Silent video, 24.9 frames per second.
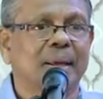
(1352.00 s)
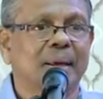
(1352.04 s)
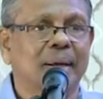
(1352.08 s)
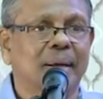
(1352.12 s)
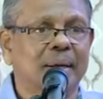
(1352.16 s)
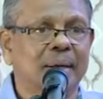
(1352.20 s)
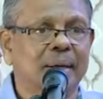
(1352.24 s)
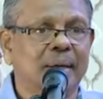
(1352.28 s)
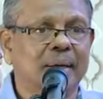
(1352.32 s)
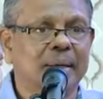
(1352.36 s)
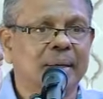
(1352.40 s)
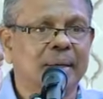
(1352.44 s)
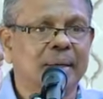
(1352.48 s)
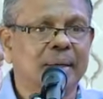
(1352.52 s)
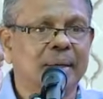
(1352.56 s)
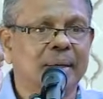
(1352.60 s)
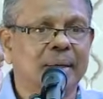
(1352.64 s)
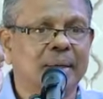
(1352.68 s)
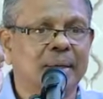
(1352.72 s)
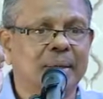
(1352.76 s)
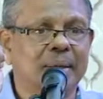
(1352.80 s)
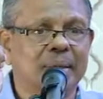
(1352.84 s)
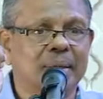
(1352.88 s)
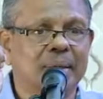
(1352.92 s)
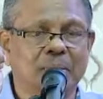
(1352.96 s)

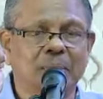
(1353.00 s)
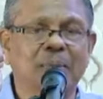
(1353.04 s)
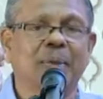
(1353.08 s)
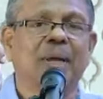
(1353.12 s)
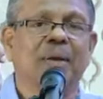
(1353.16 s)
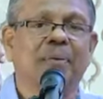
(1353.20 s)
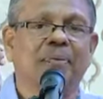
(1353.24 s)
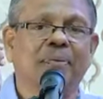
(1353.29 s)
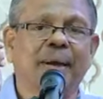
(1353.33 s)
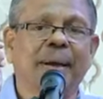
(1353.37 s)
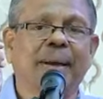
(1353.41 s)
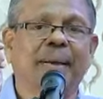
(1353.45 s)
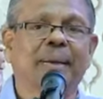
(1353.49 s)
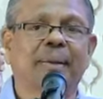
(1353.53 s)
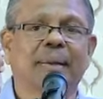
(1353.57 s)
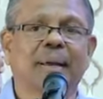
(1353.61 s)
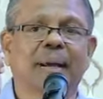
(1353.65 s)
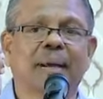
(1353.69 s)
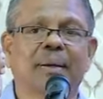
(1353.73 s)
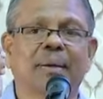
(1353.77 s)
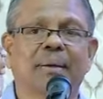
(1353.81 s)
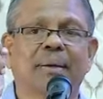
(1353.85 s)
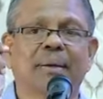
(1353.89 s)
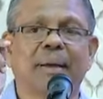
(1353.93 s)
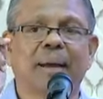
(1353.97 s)
to the effect
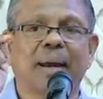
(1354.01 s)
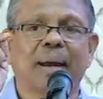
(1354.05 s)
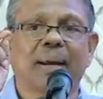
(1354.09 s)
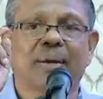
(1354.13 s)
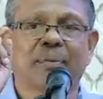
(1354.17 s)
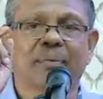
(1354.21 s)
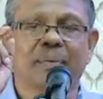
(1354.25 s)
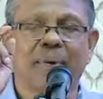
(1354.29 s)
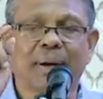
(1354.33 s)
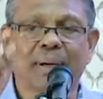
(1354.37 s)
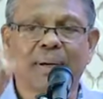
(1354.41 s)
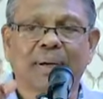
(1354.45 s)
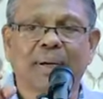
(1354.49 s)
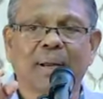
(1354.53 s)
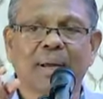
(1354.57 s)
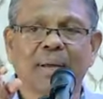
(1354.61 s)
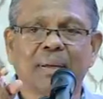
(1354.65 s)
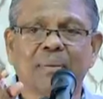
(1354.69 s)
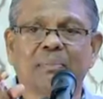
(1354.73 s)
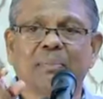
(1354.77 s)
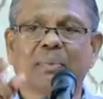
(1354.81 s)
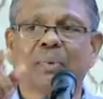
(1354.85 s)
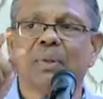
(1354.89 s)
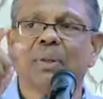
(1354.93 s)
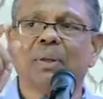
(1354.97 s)
that at one
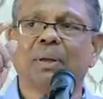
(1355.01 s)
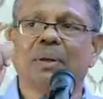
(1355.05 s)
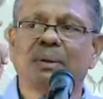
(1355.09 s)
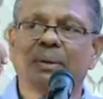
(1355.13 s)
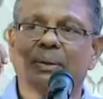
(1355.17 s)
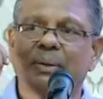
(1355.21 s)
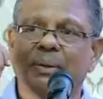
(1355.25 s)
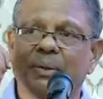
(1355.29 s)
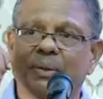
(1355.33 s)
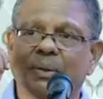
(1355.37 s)
time Buddha